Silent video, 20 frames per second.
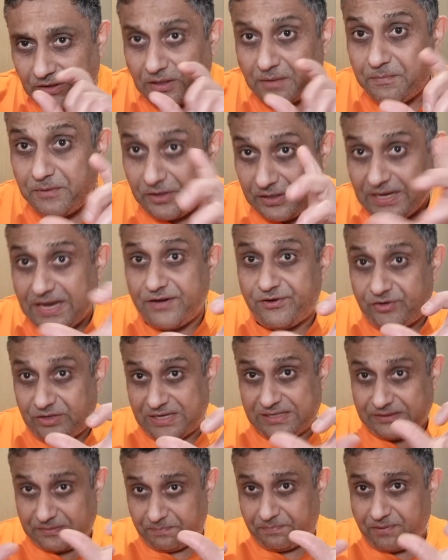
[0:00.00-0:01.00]
the
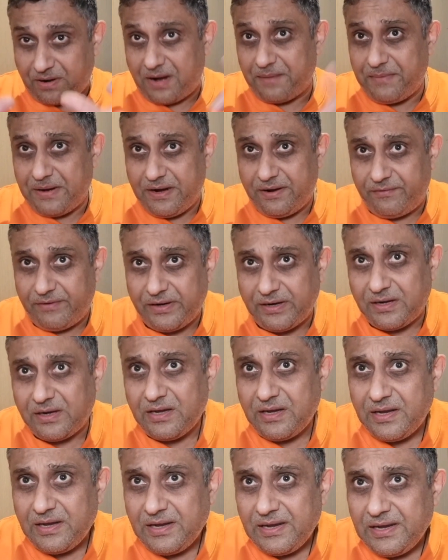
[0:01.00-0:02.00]
communication as a prime area
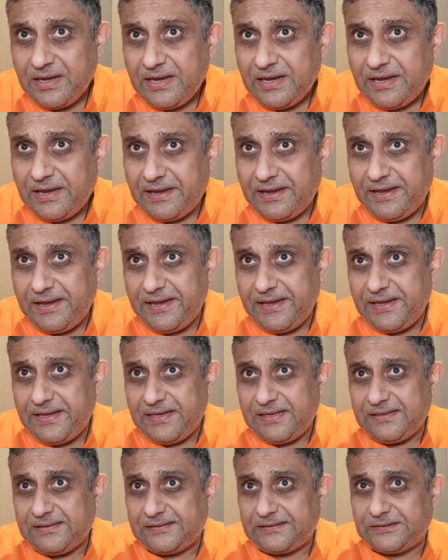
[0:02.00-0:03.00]

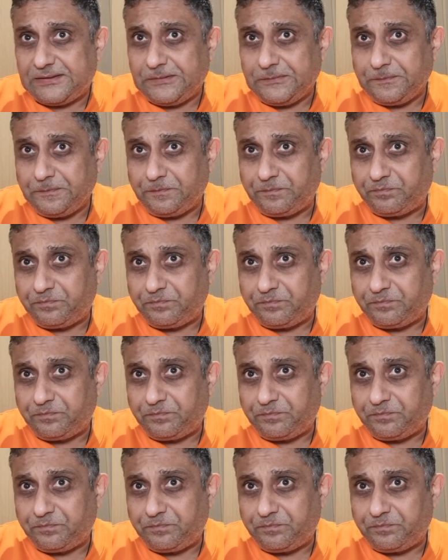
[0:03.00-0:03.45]
is